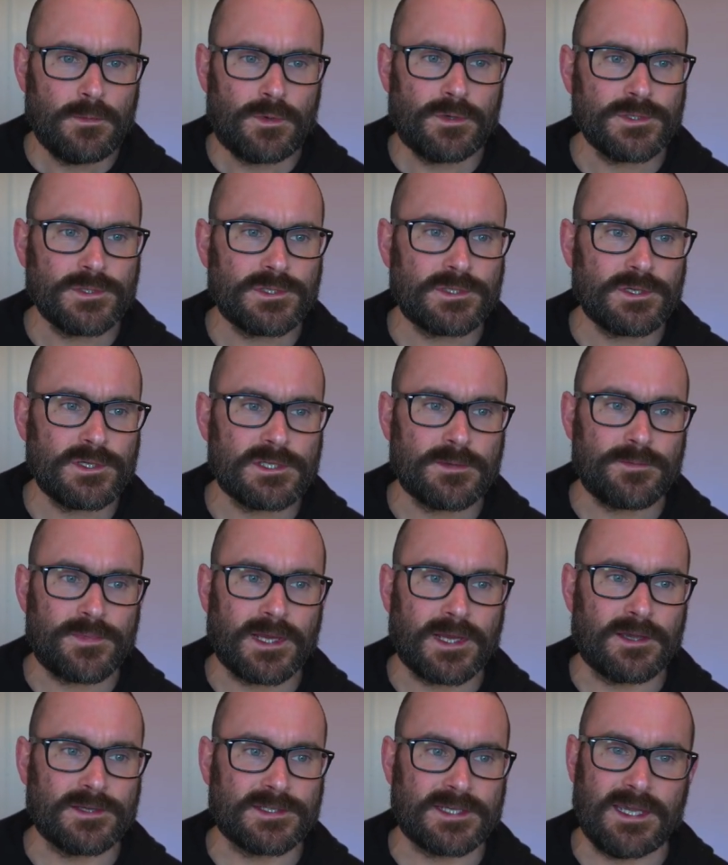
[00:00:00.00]
We're also doing
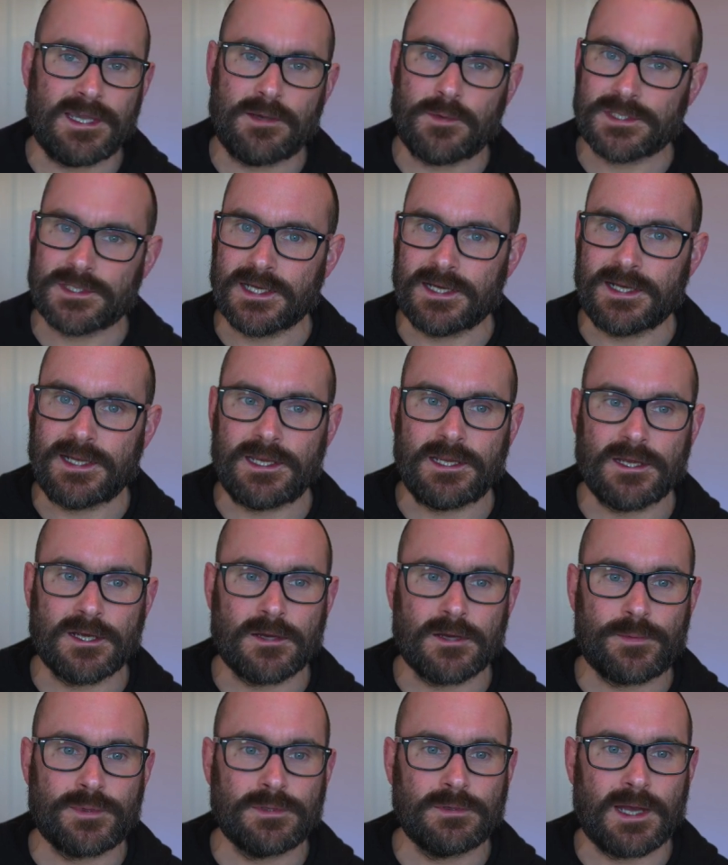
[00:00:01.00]
something else here. We're tidying
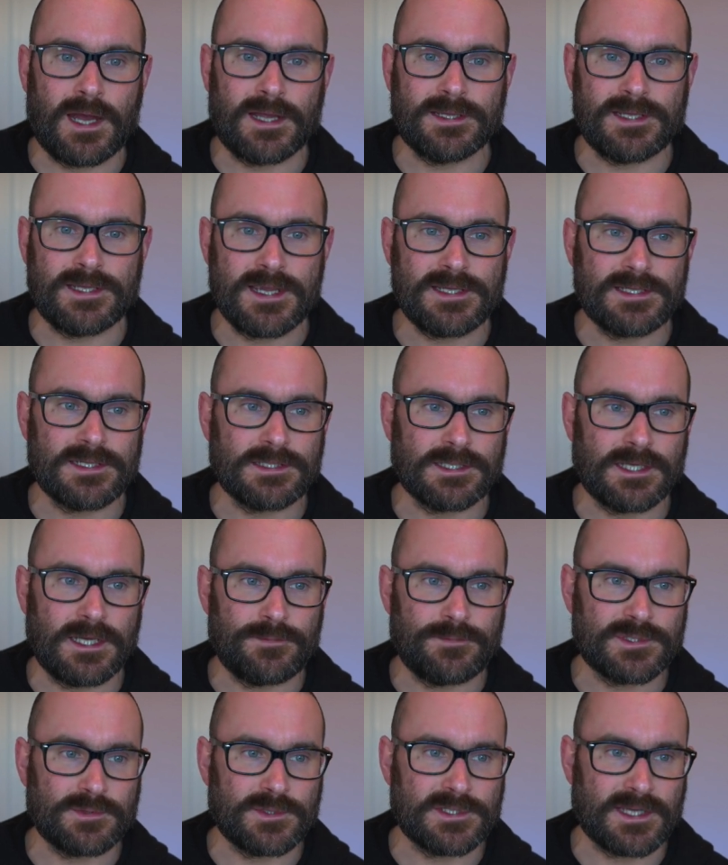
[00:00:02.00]
up our data
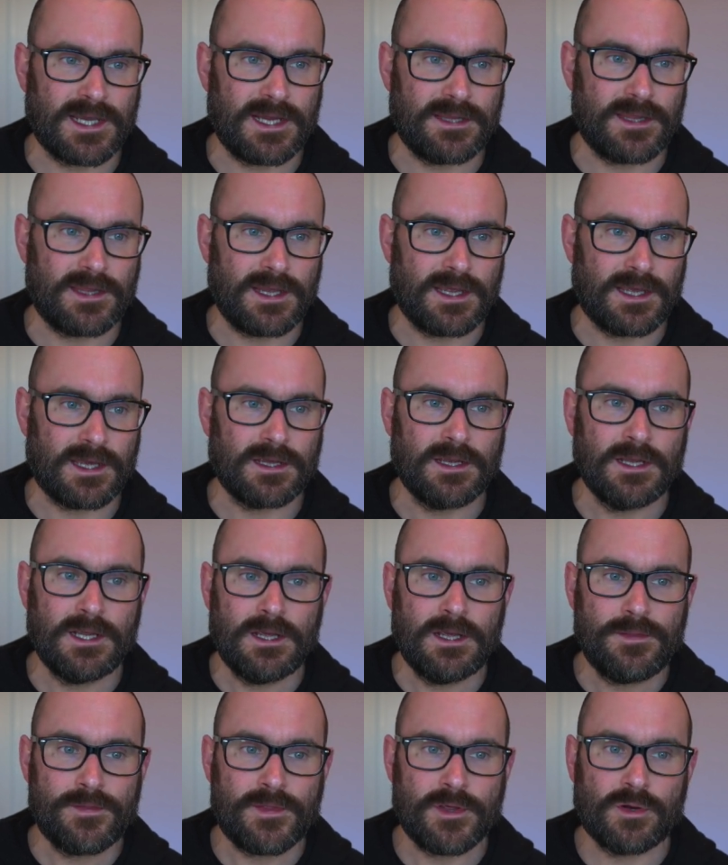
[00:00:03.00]
types. We're saying the
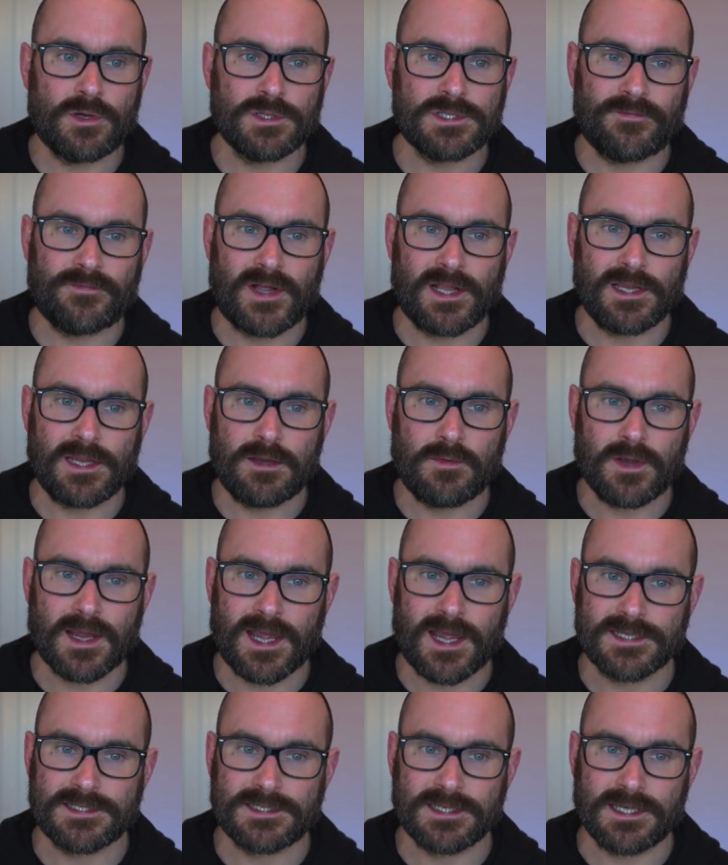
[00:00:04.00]
order value, we're
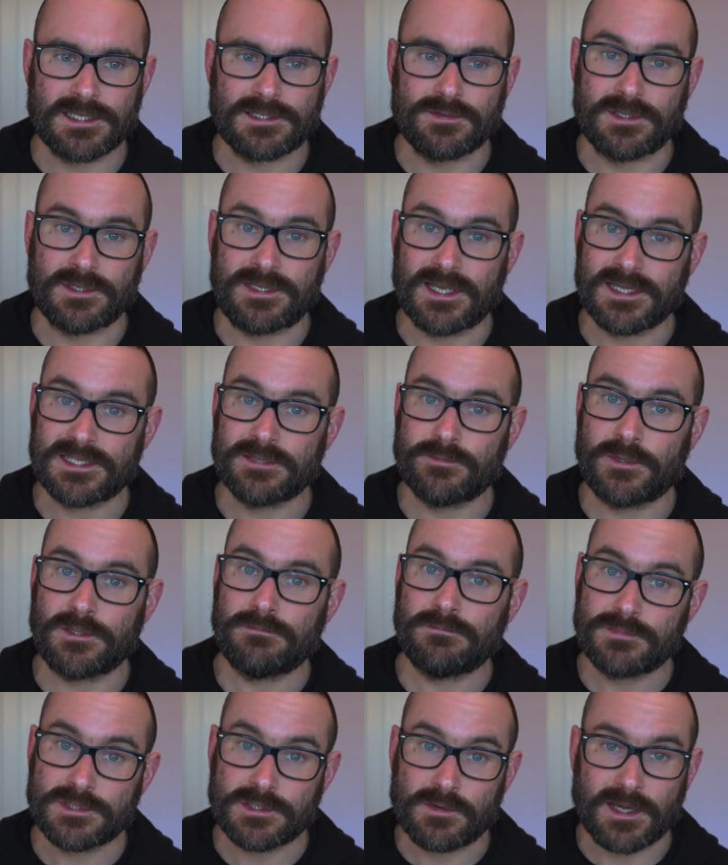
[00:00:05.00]
casting it to a
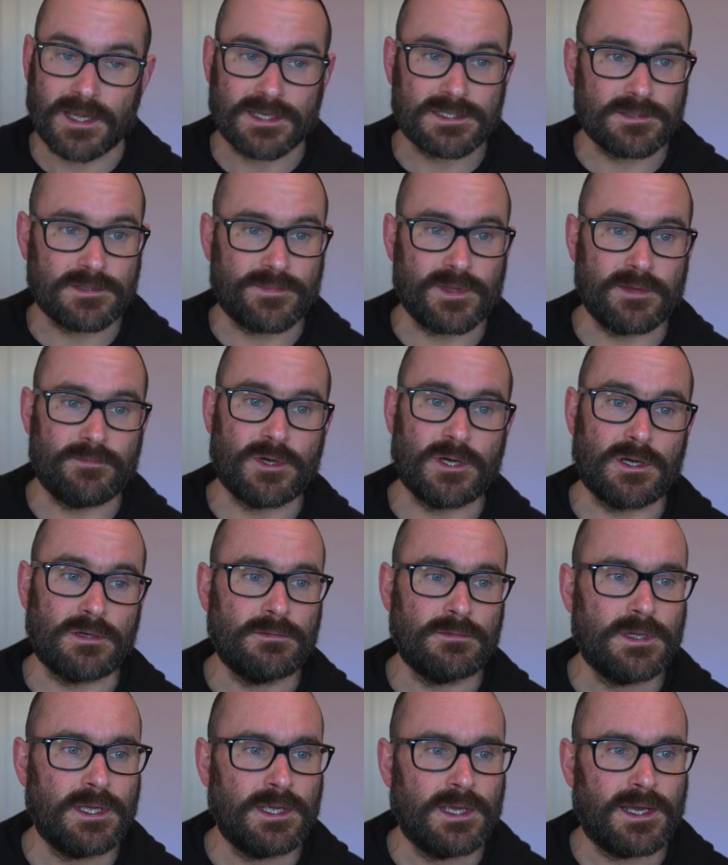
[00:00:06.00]
decimal, so it gets something
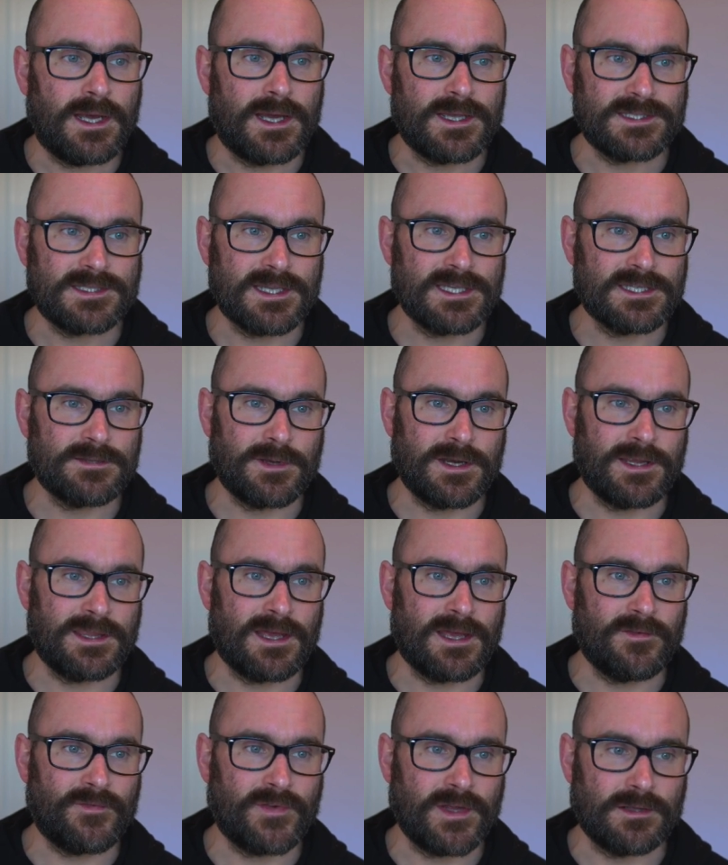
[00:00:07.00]
more sensible in
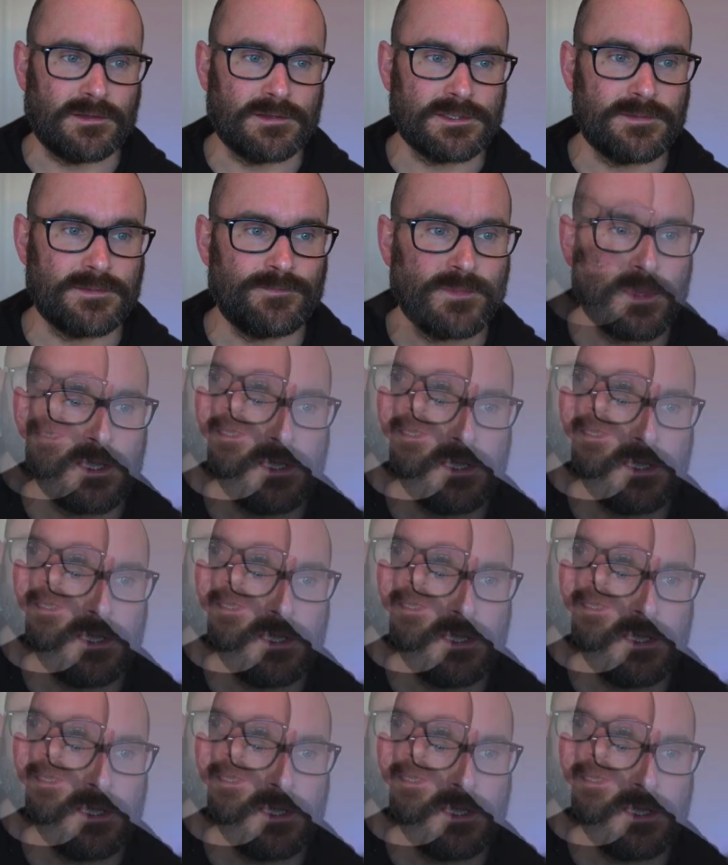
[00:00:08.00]
that field.